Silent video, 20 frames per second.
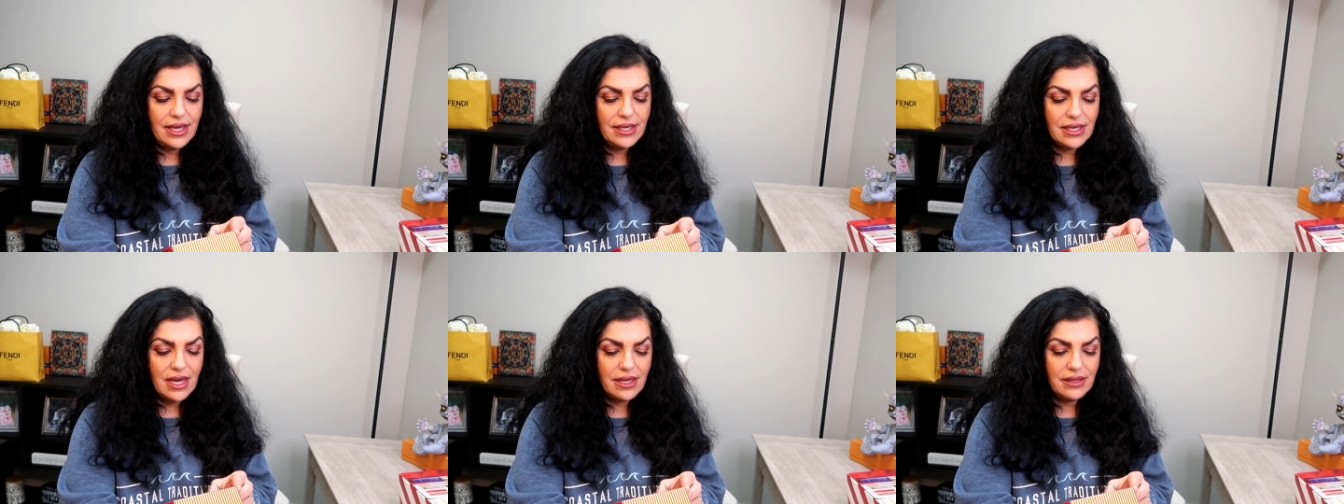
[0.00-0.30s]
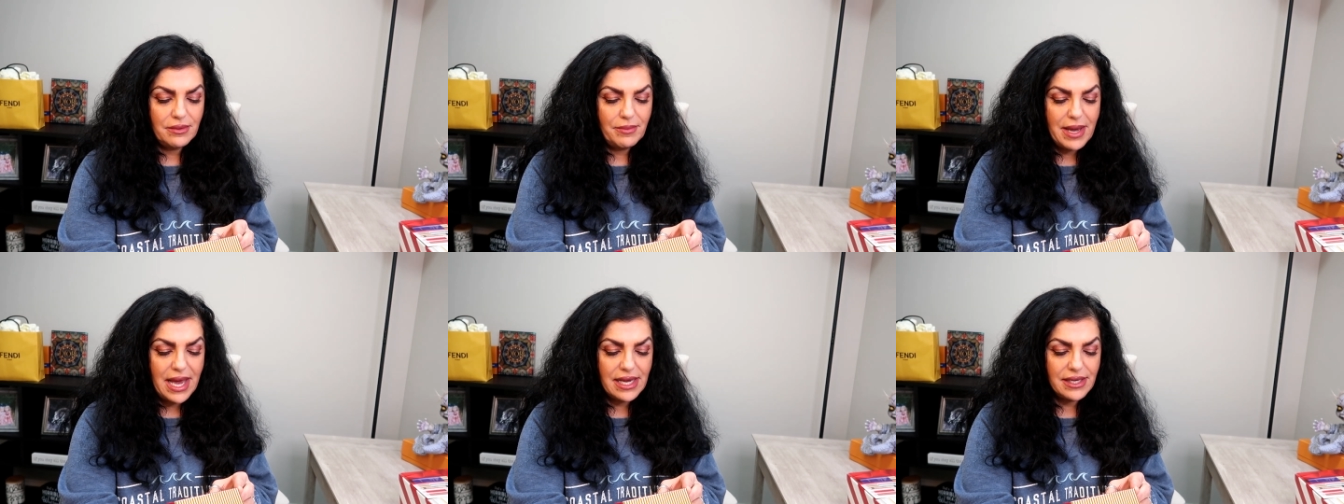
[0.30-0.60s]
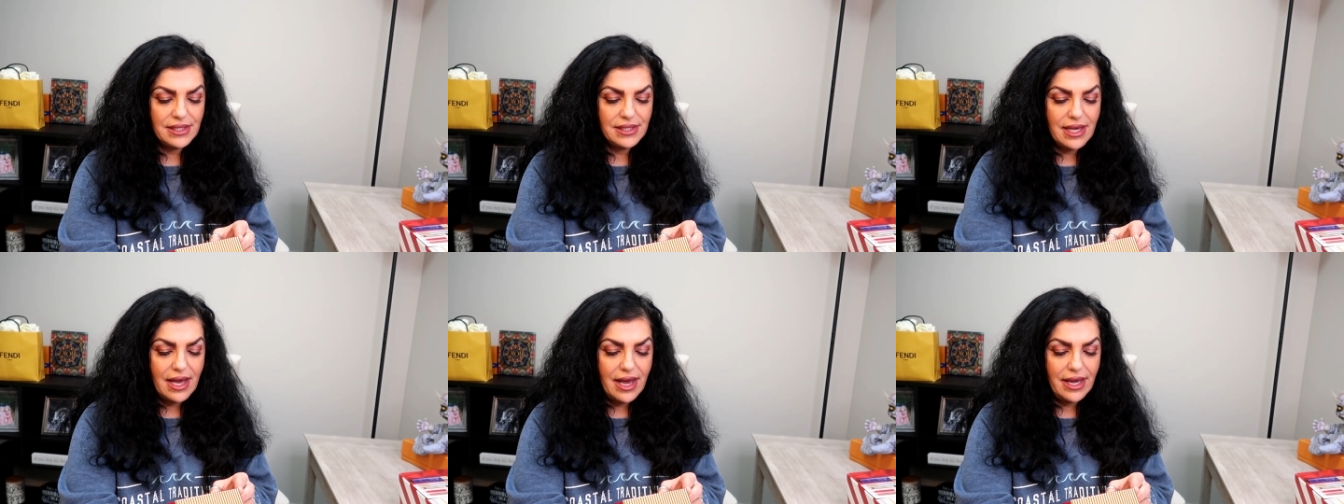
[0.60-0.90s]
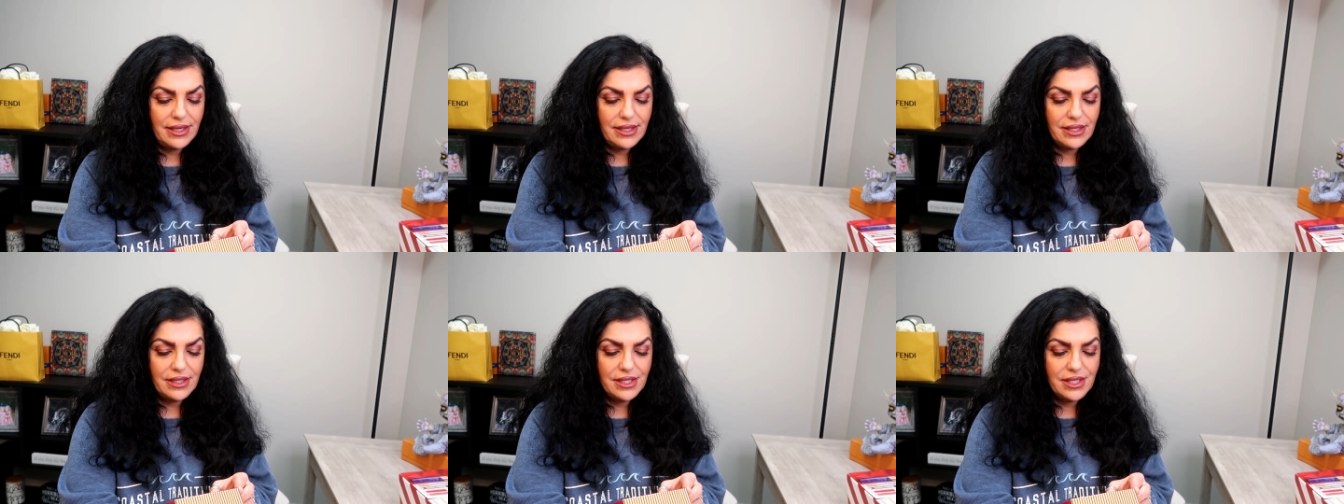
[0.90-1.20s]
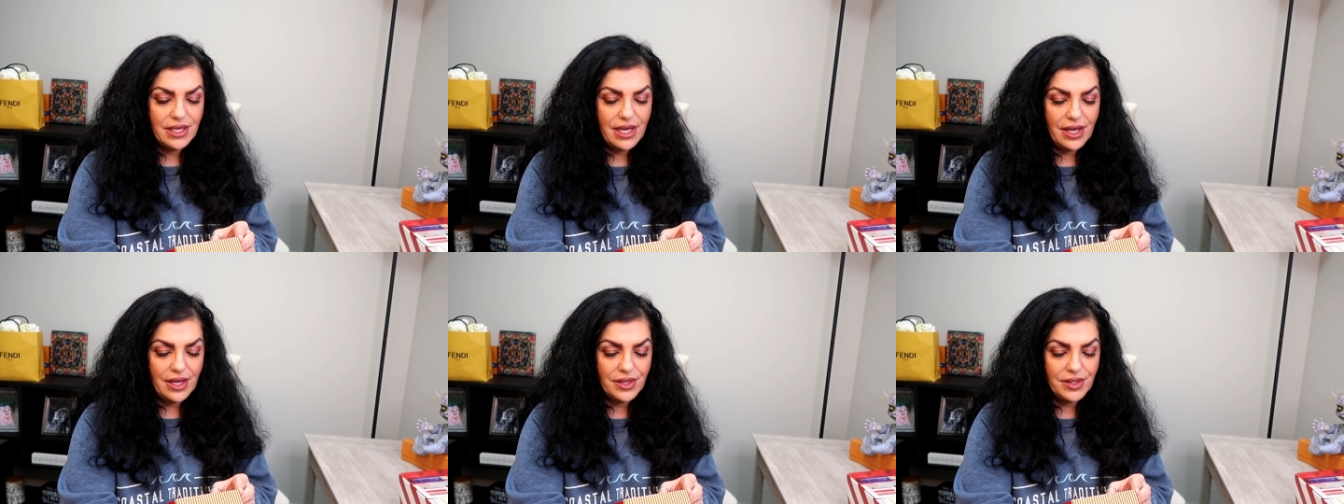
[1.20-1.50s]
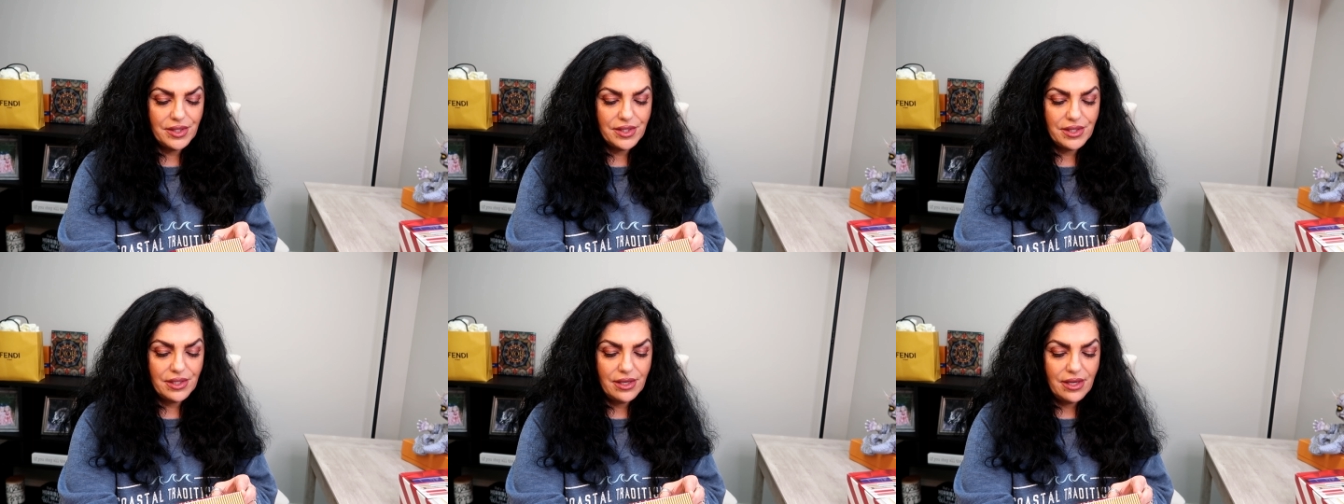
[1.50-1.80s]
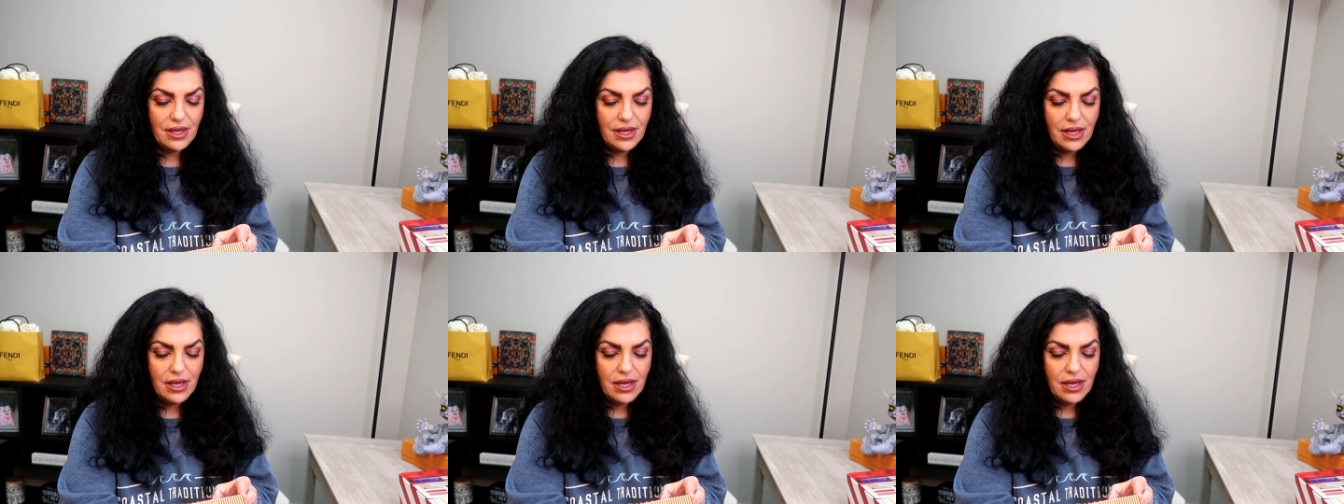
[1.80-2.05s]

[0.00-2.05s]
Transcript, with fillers: And on the back side, it tells